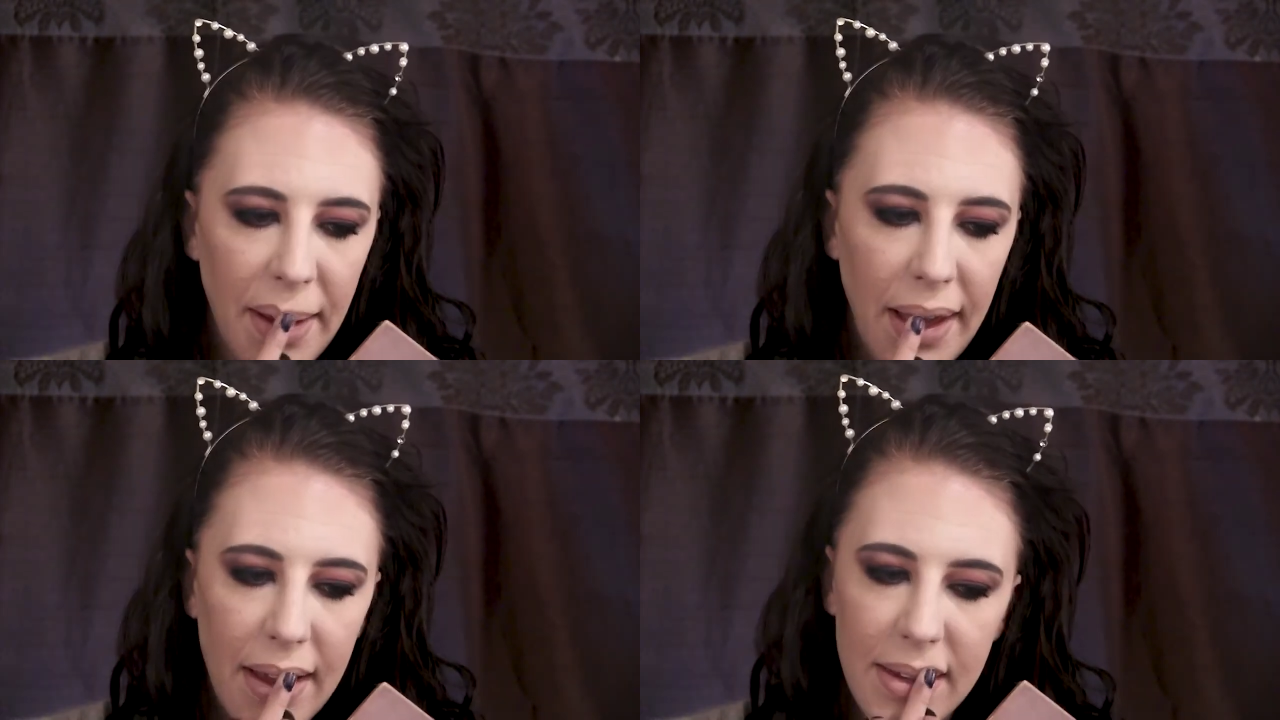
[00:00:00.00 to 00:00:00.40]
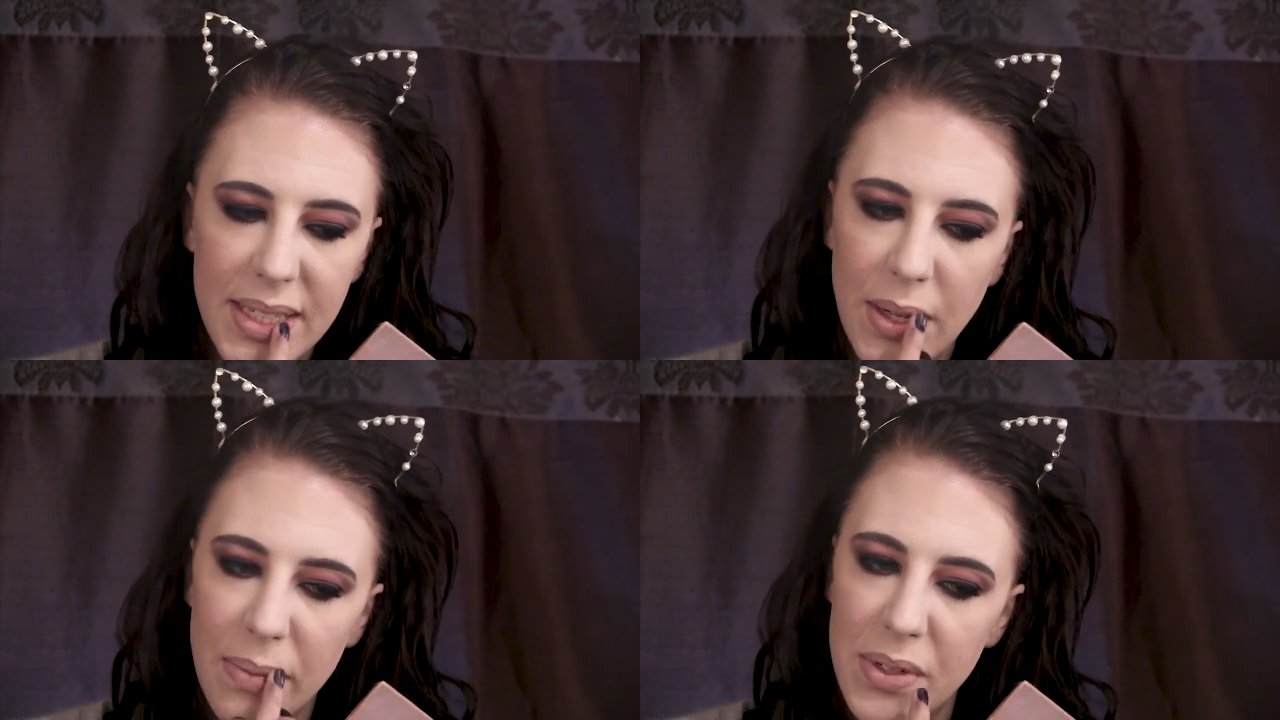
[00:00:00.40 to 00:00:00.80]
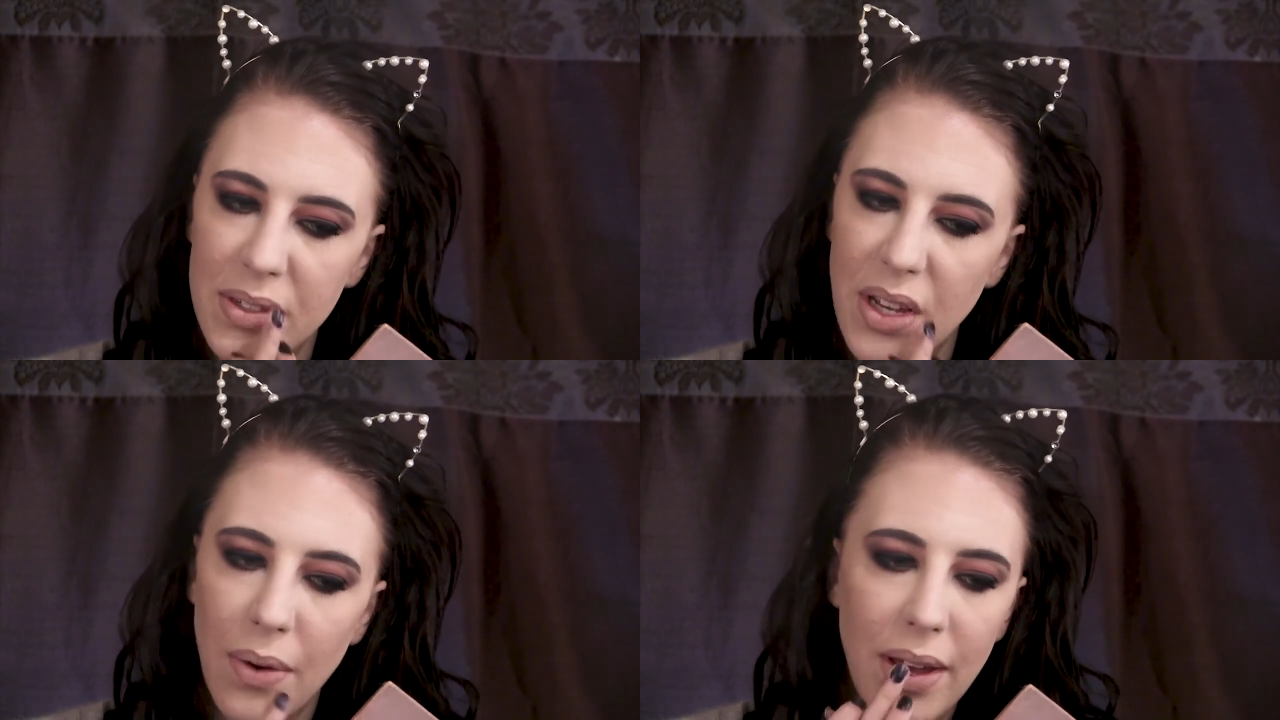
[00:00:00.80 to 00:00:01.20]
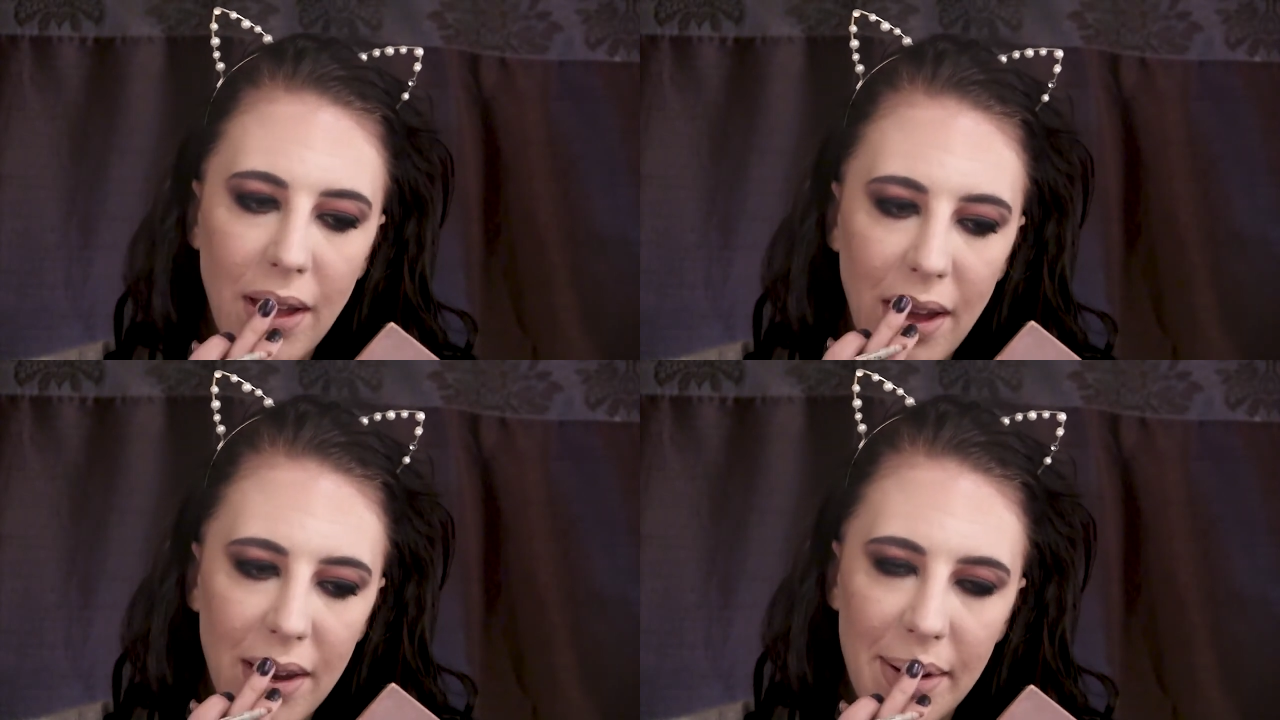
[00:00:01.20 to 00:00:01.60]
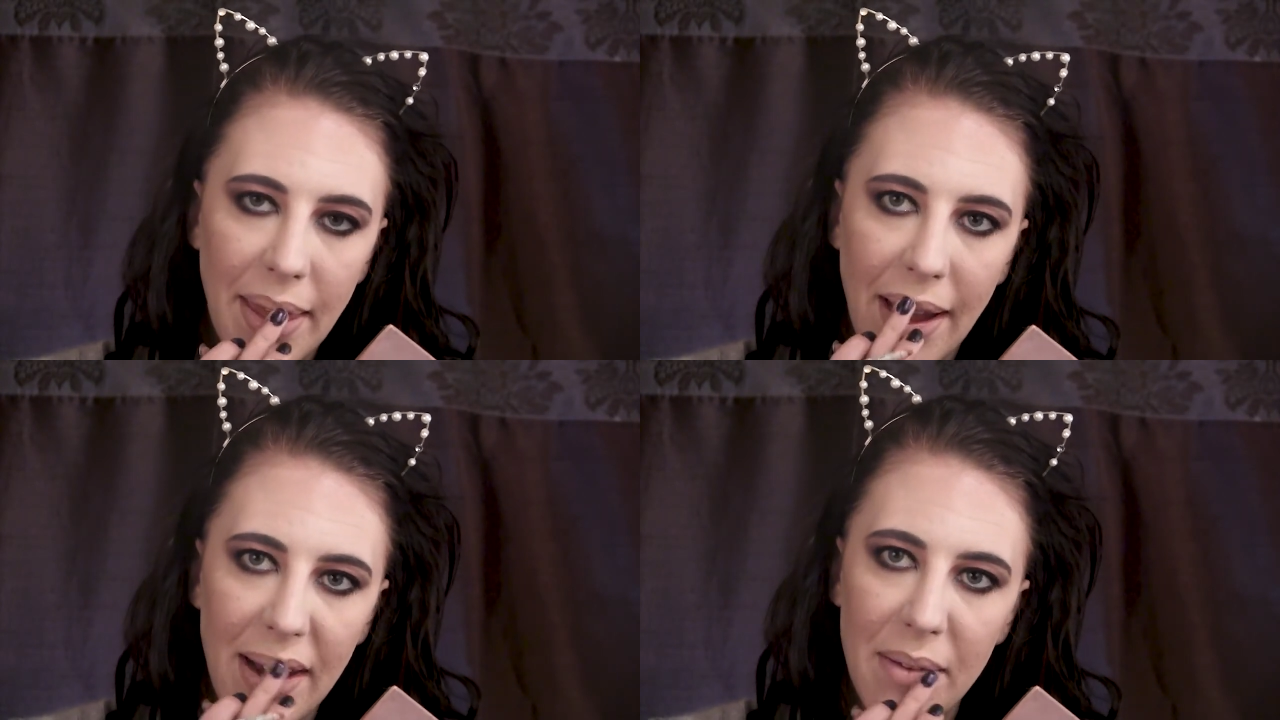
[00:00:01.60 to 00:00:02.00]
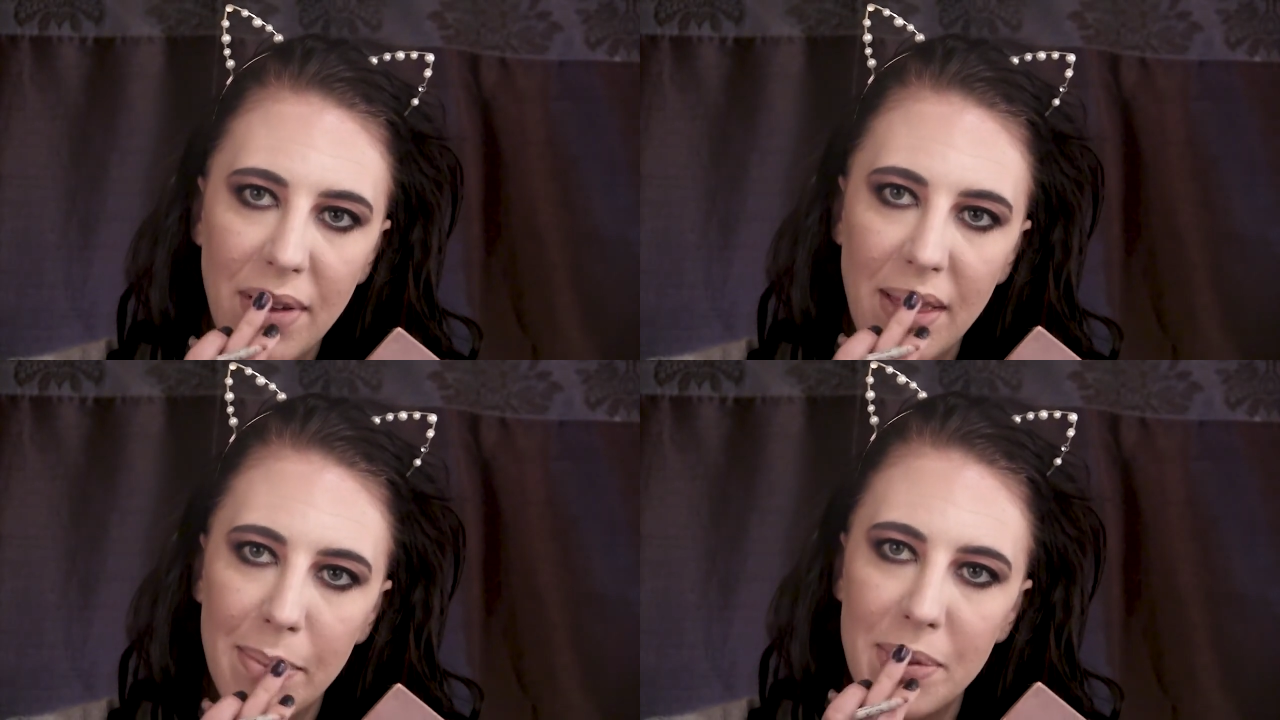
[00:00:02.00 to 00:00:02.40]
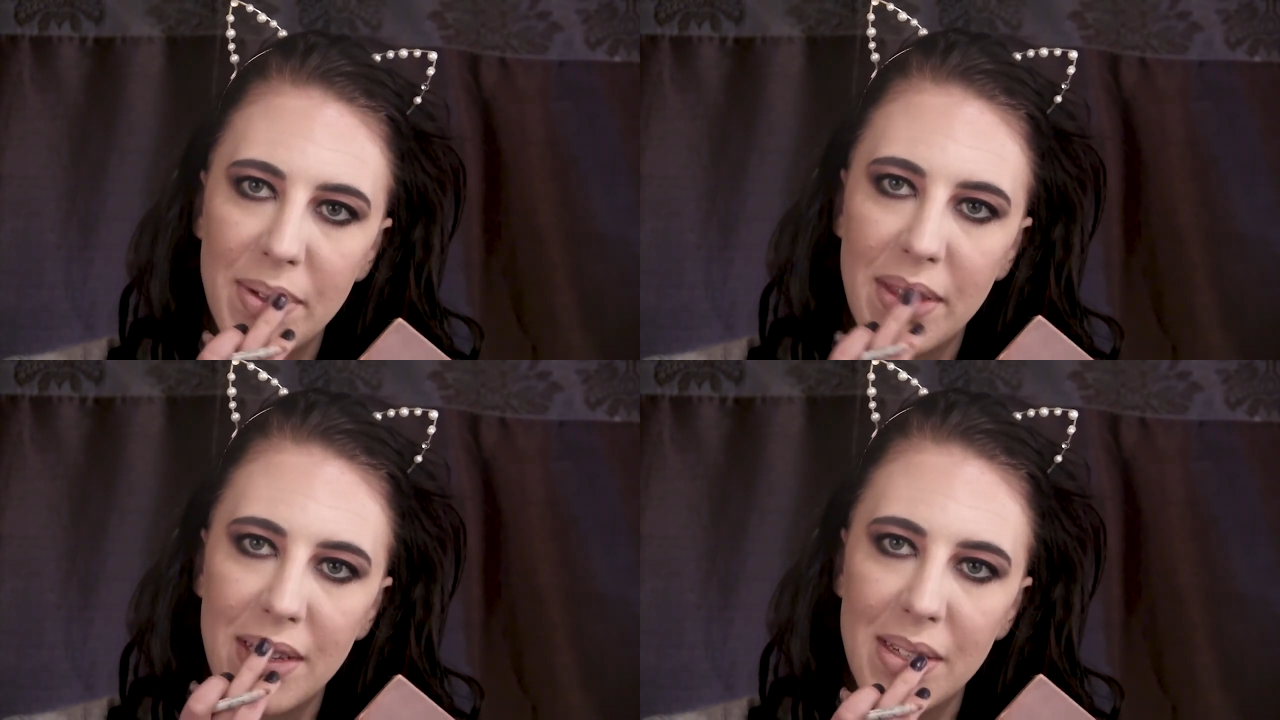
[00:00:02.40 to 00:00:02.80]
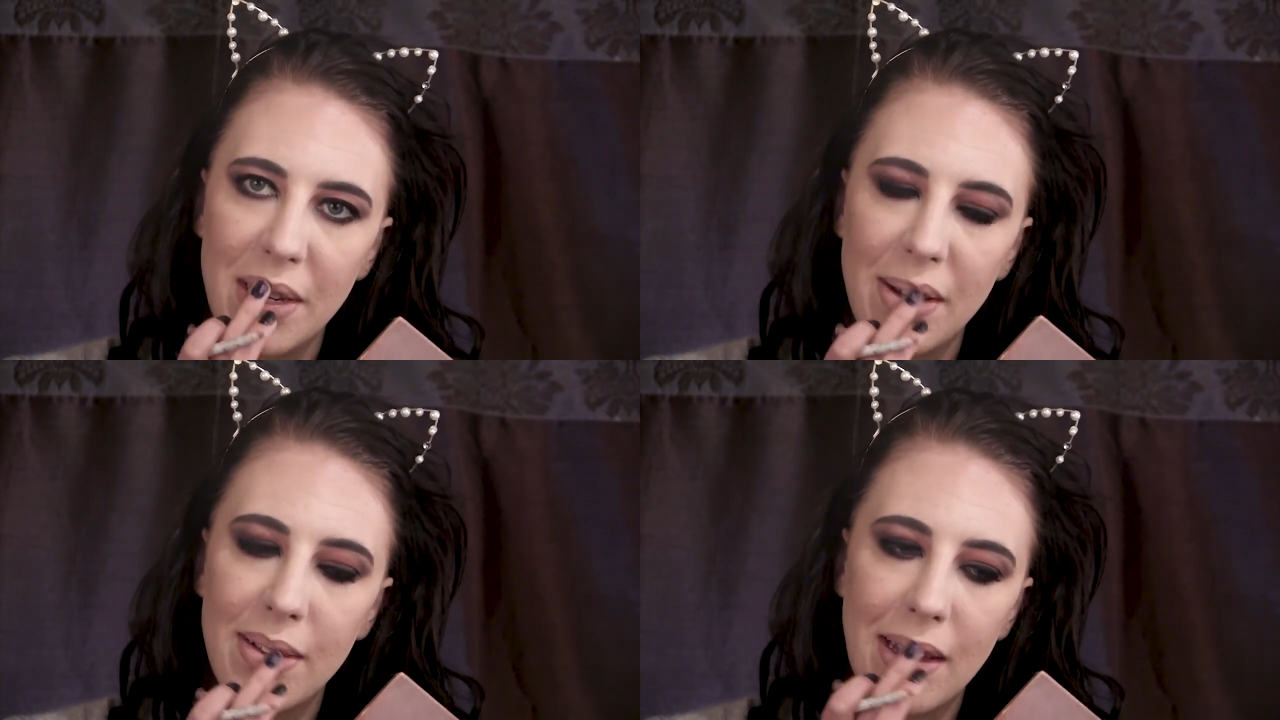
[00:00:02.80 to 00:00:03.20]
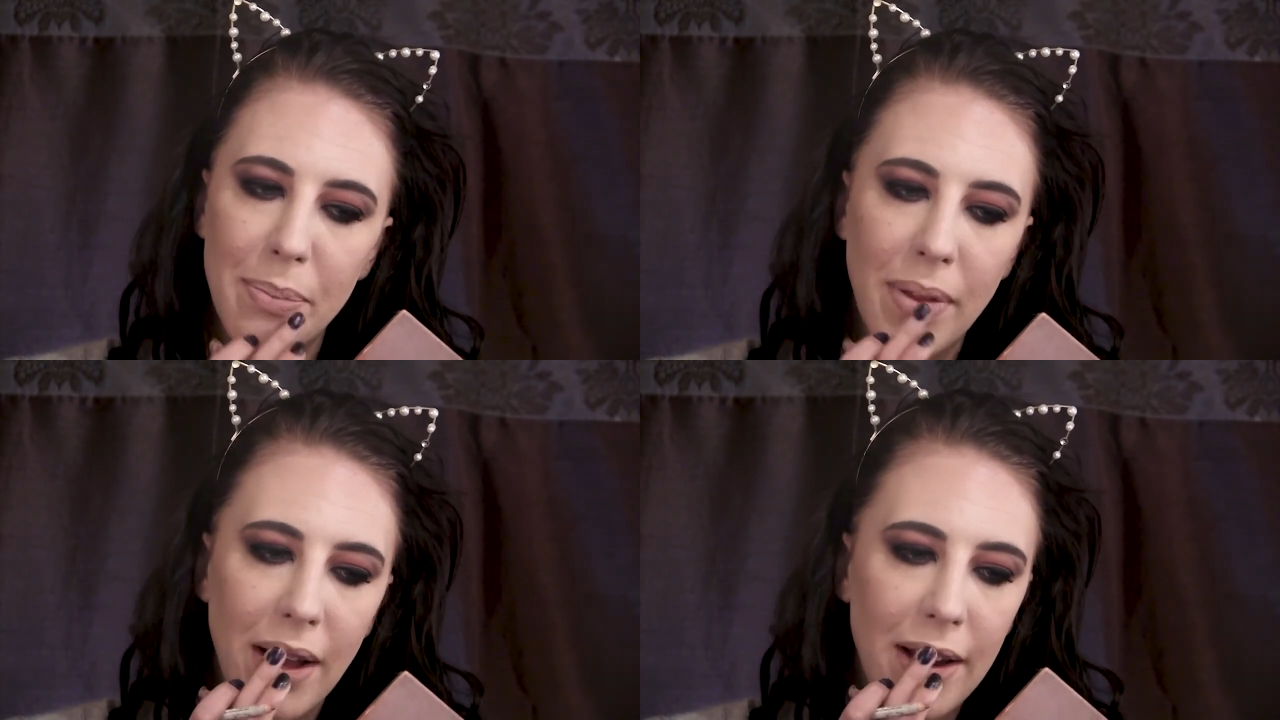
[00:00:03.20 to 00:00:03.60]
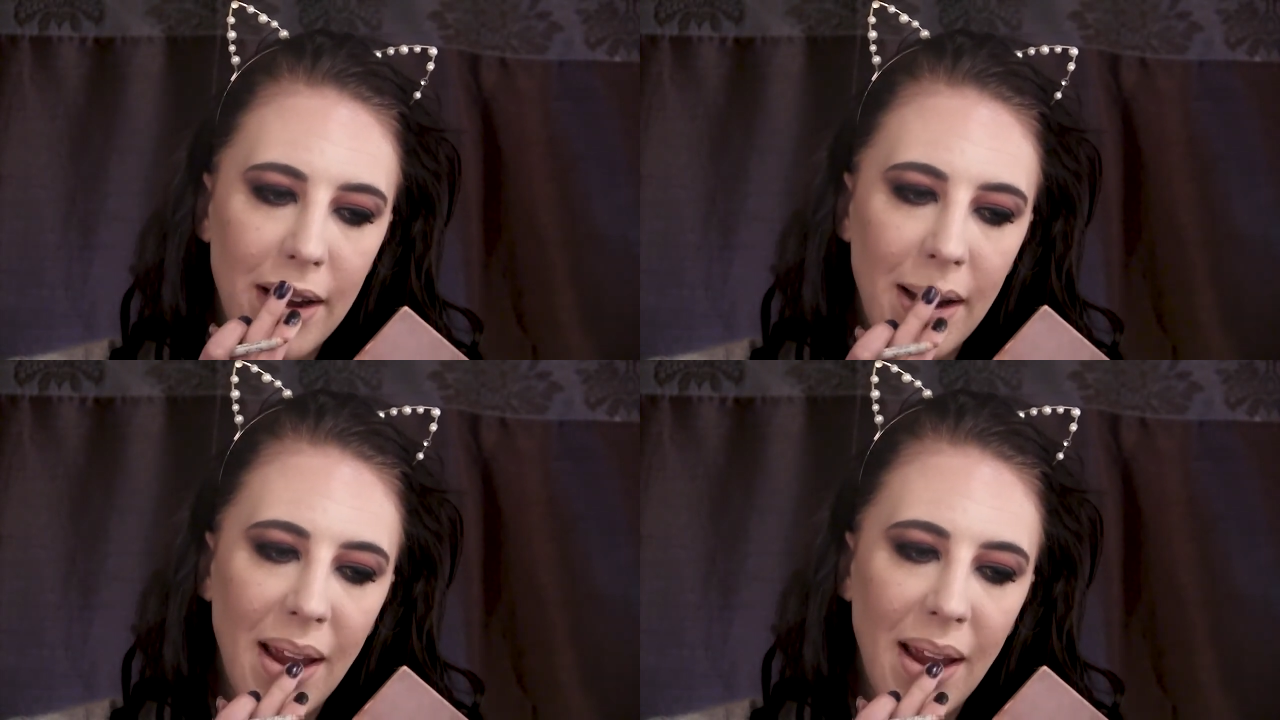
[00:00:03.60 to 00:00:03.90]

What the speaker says: Okay, so I'm just going ahead and lining my lips with this nude lip liner,